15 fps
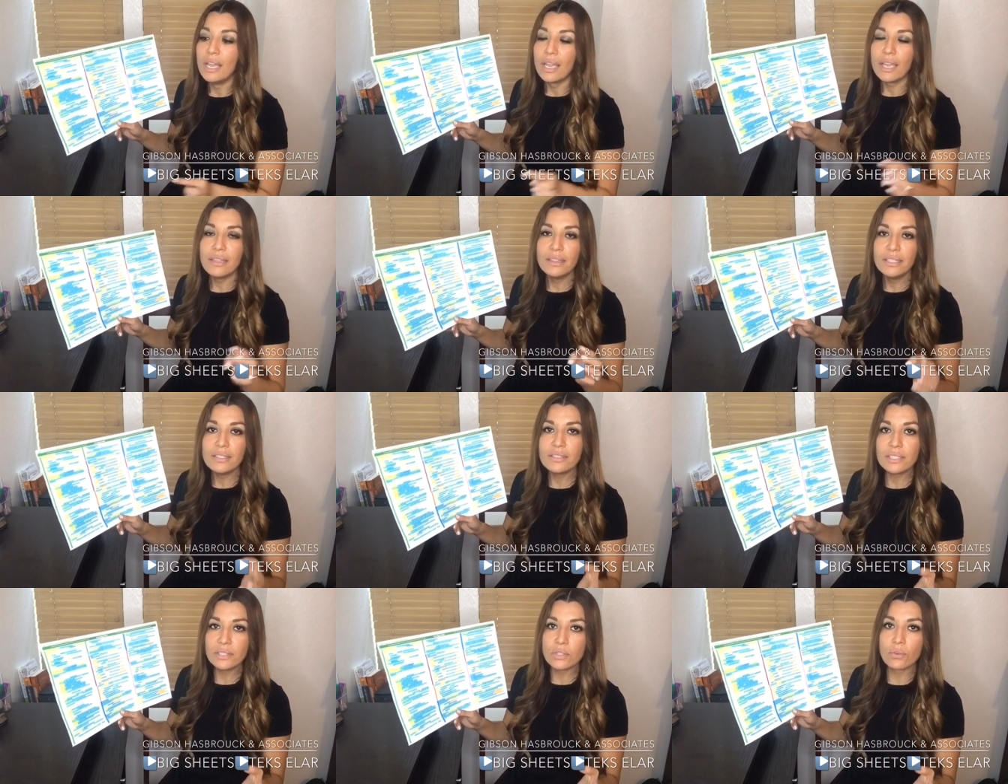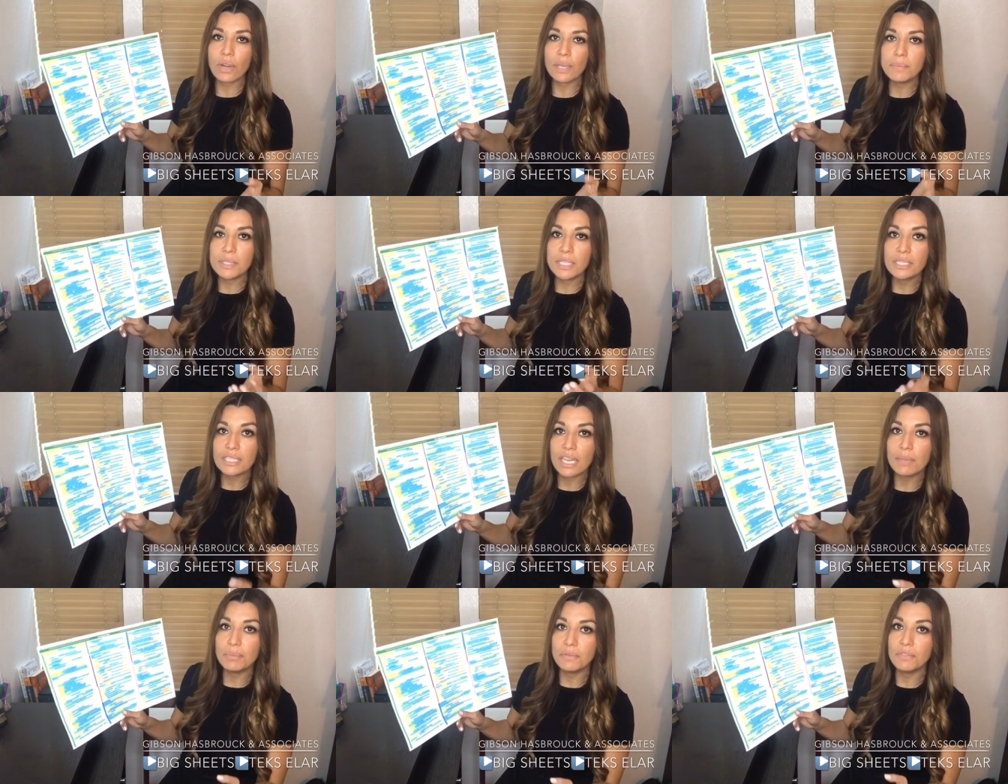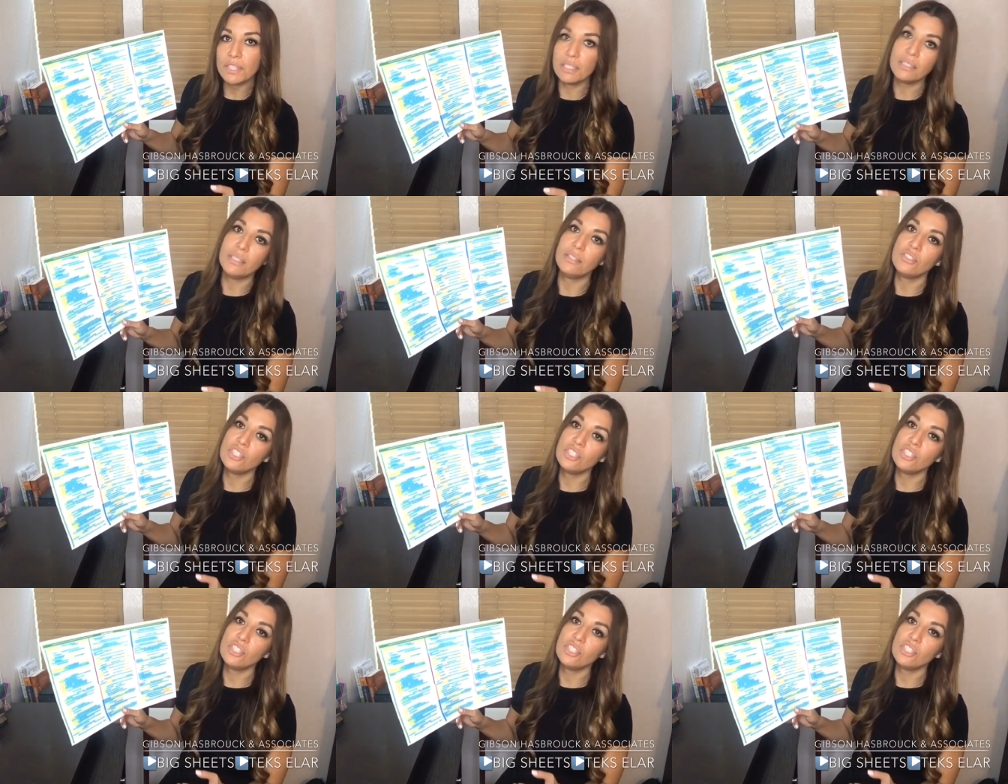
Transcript: And this describes the type of thinking.